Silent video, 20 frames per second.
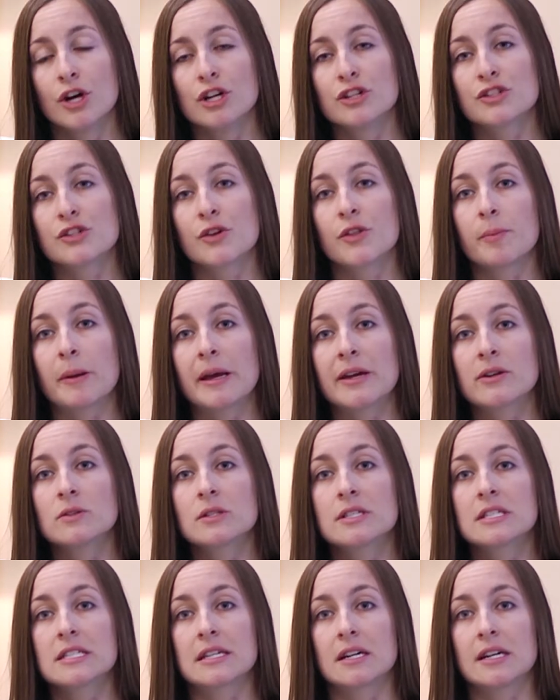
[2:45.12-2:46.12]
So the panel is
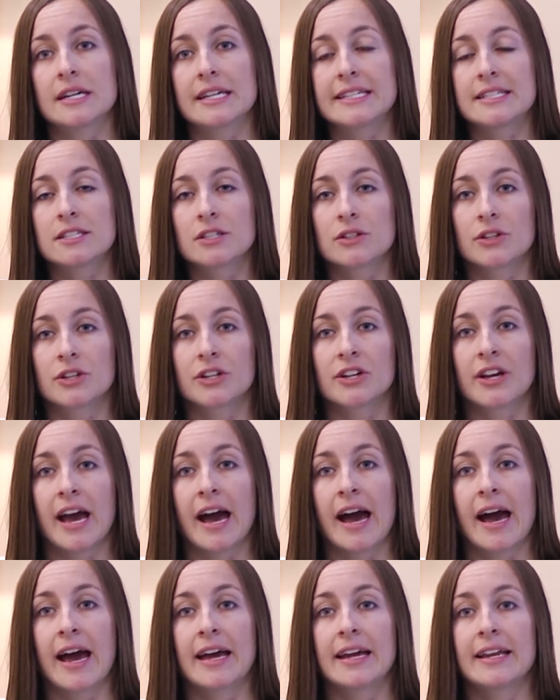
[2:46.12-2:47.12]
designed to look
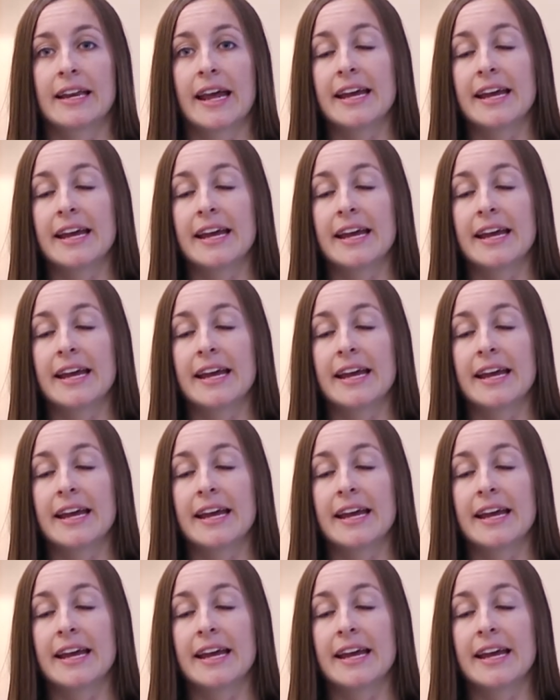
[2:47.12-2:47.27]
at